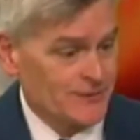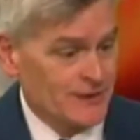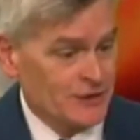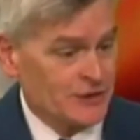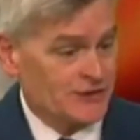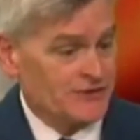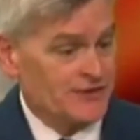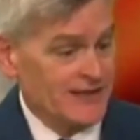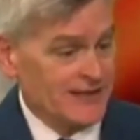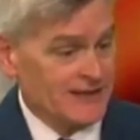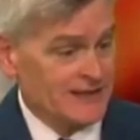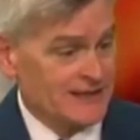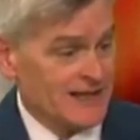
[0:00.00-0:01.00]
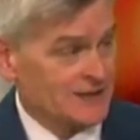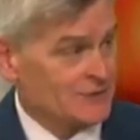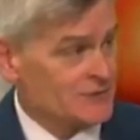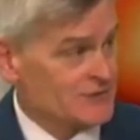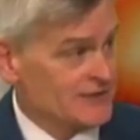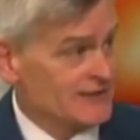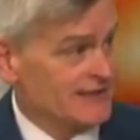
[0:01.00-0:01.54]
you think the
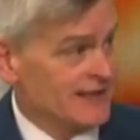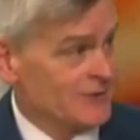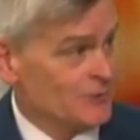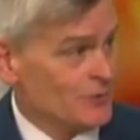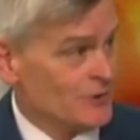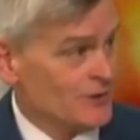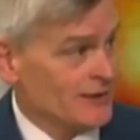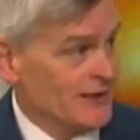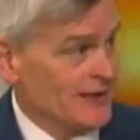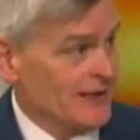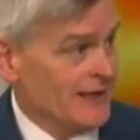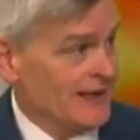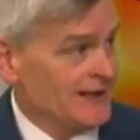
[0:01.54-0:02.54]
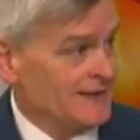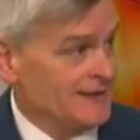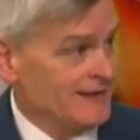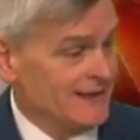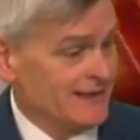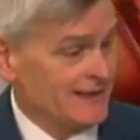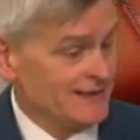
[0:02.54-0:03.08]
doctor's in network, and
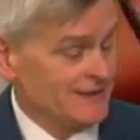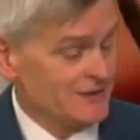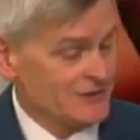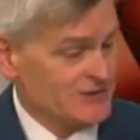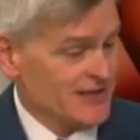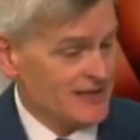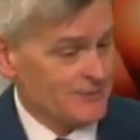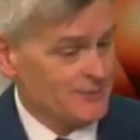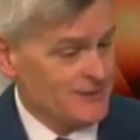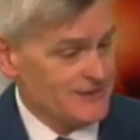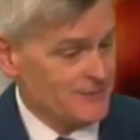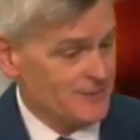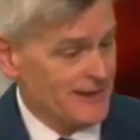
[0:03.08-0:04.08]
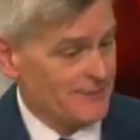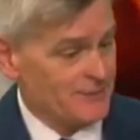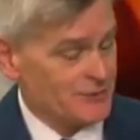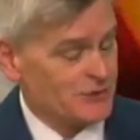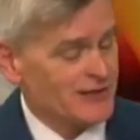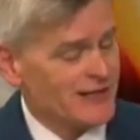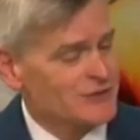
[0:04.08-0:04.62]
then you sign a piece of paper,
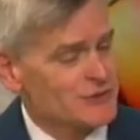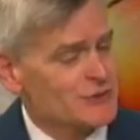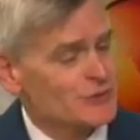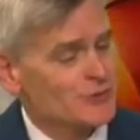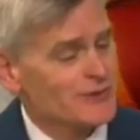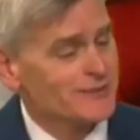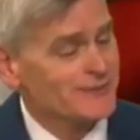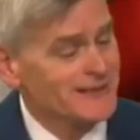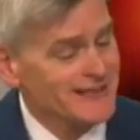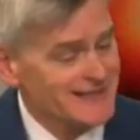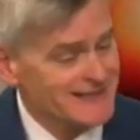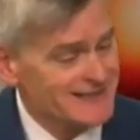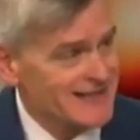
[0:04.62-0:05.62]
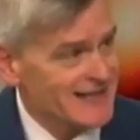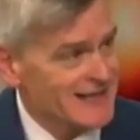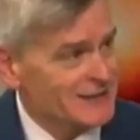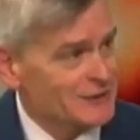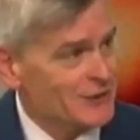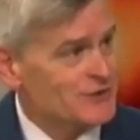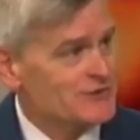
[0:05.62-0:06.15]
you're not sure what it means.
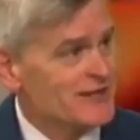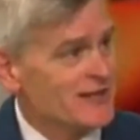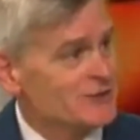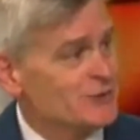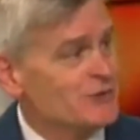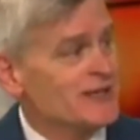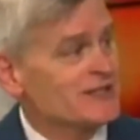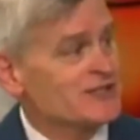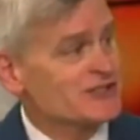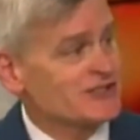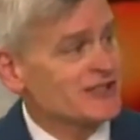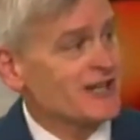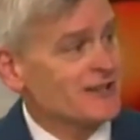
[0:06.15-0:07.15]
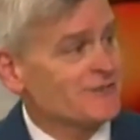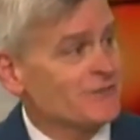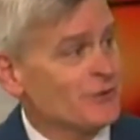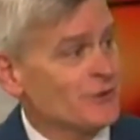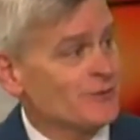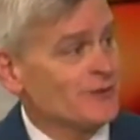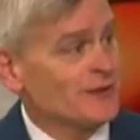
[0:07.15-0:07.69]
Turns out you get stuck
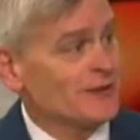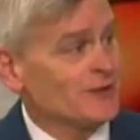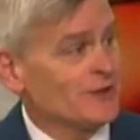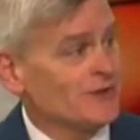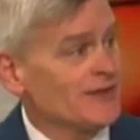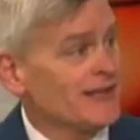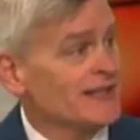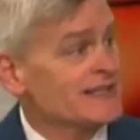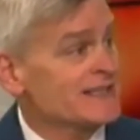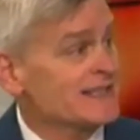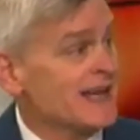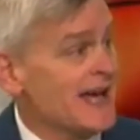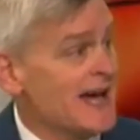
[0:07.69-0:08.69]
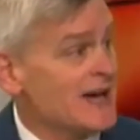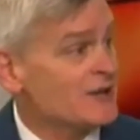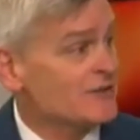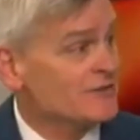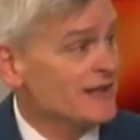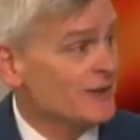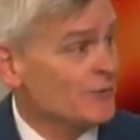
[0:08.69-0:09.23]
for a bill that is an
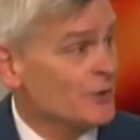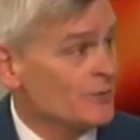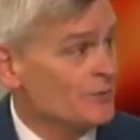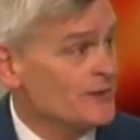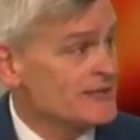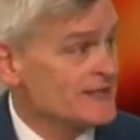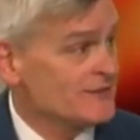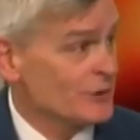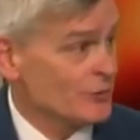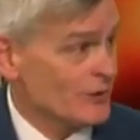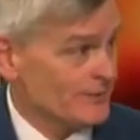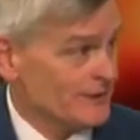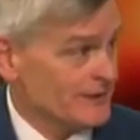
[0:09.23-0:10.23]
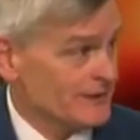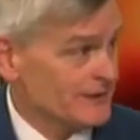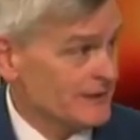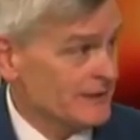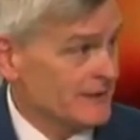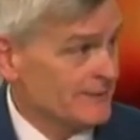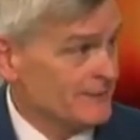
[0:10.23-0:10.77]
out-of-network piece of equipment.
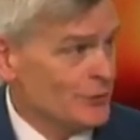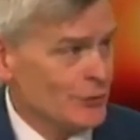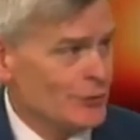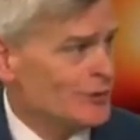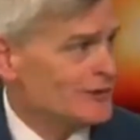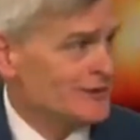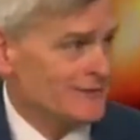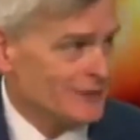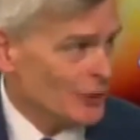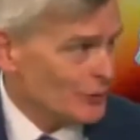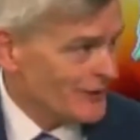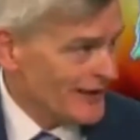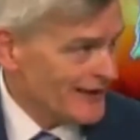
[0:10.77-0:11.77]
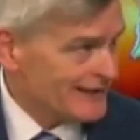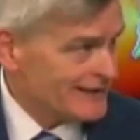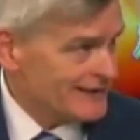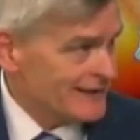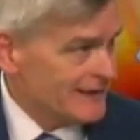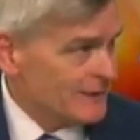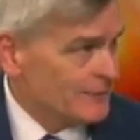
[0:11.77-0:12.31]
You couldn't have known that,
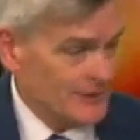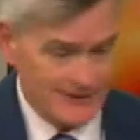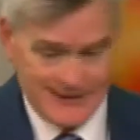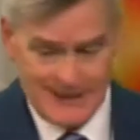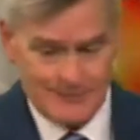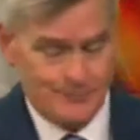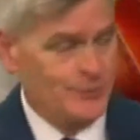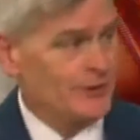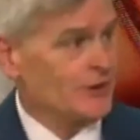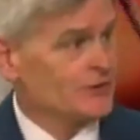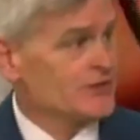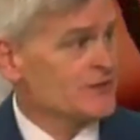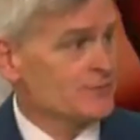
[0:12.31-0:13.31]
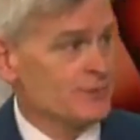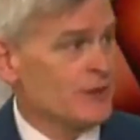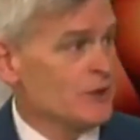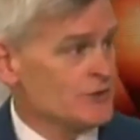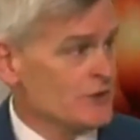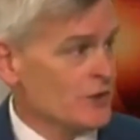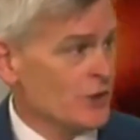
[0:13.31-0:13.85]
but that bill just
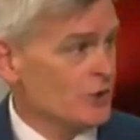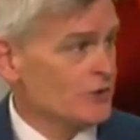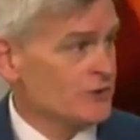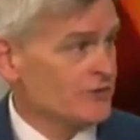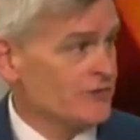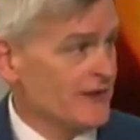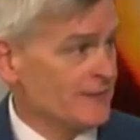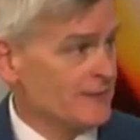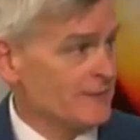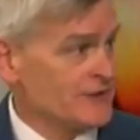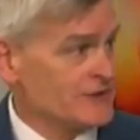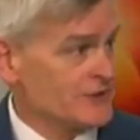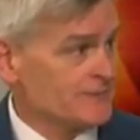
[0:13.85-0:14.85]
blows a hole in your family budget.